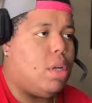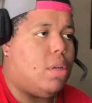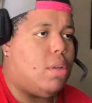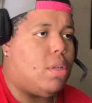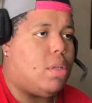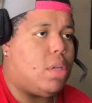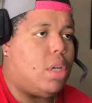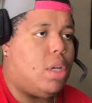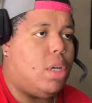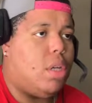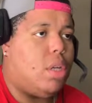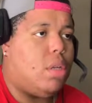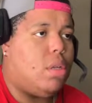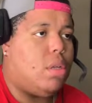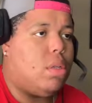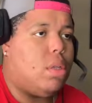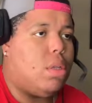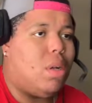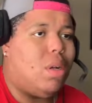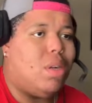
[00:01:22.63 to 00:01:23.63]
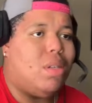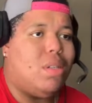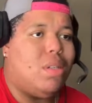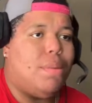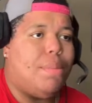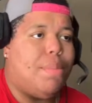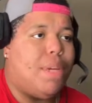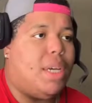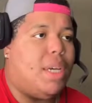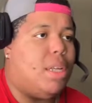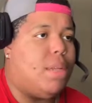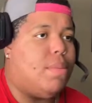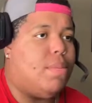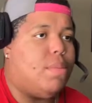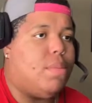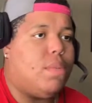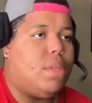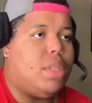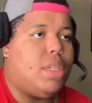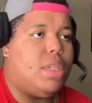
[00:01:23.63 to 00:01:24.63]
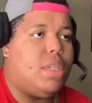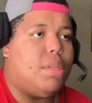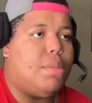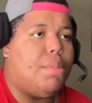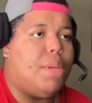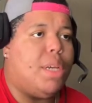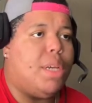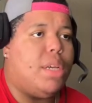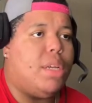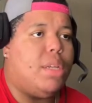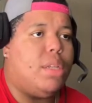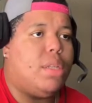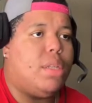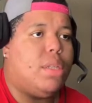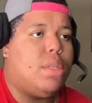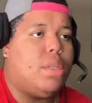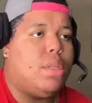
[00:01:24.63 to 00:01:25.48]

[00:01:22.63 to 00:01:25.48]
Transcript: six sacks in their last game. Oh, this is a bad. This is bad.